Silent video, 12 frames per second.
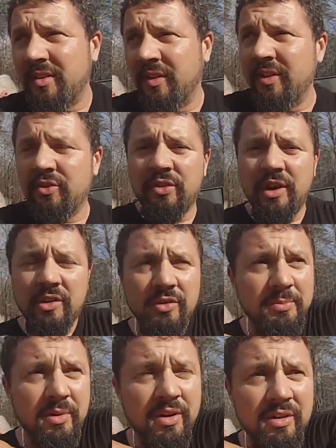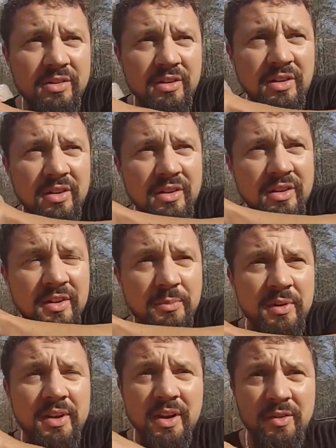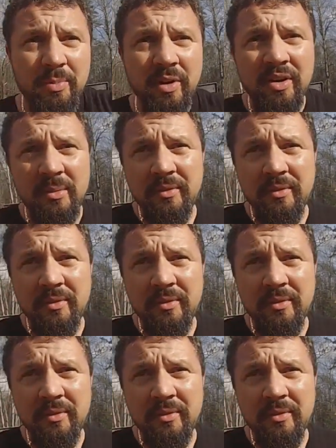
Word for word: the Leisure Acres Park it's pretty nice park.